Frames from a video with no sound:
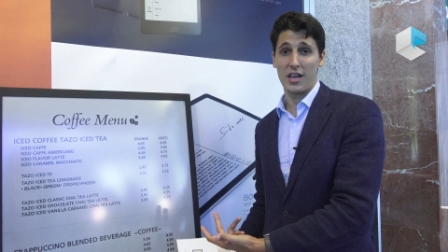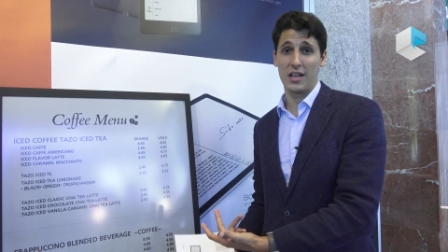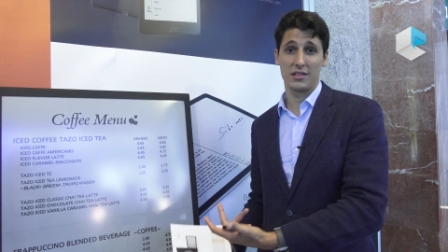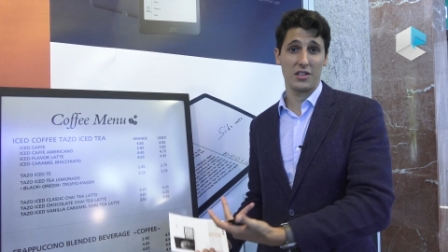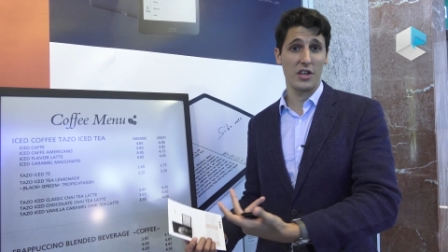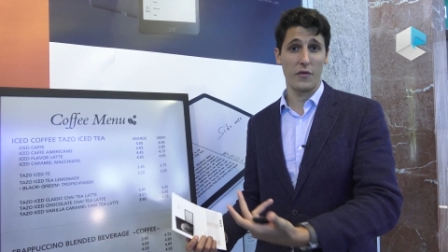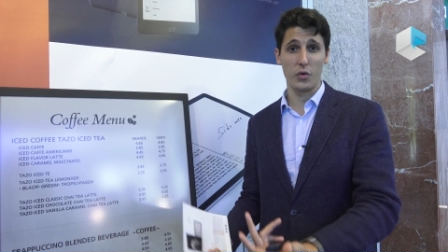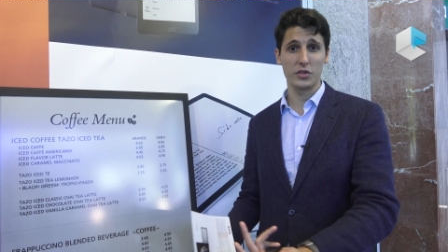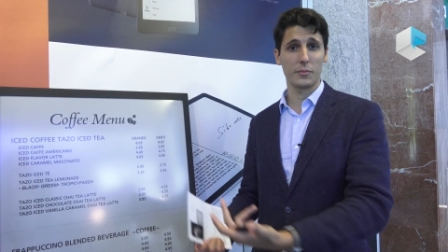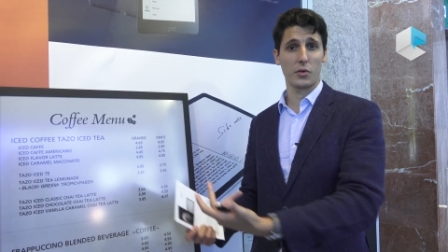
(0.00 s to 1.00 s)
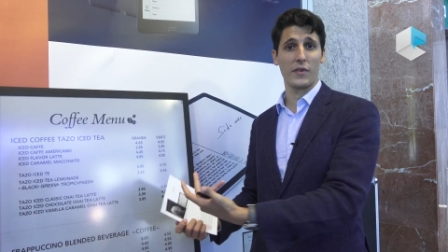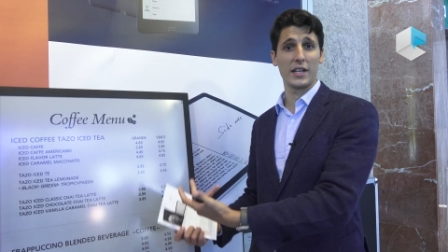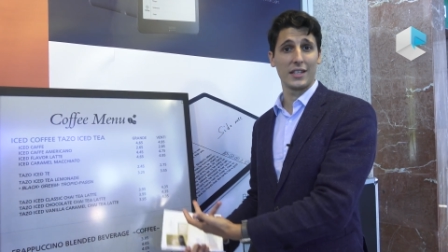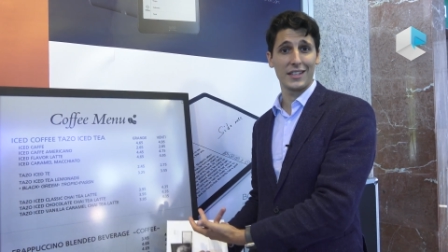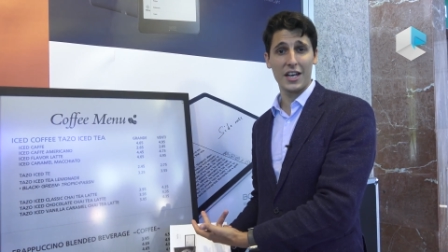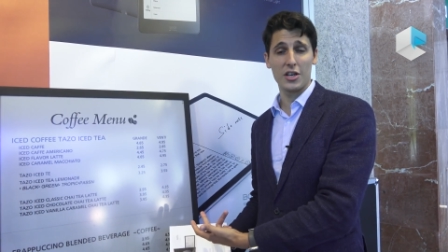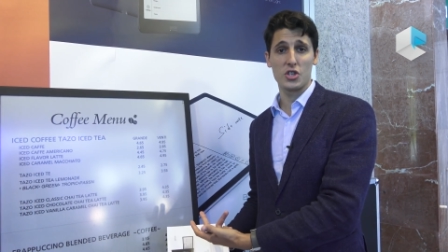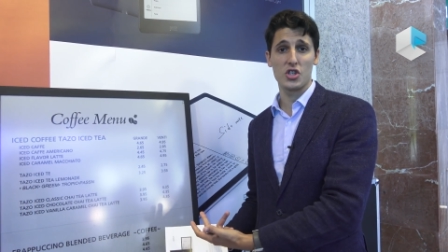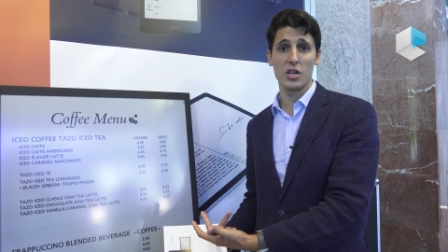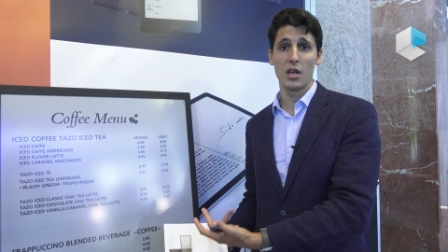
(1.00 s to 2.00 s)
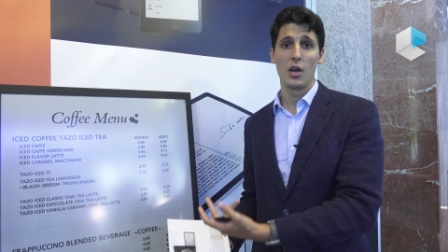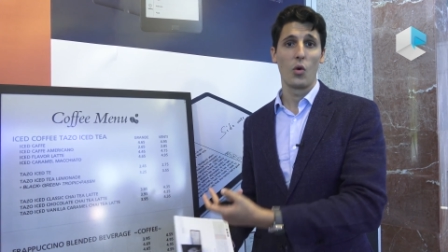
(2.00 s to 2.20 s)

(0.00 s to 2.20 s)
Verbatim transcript: And if we don't provide that energy,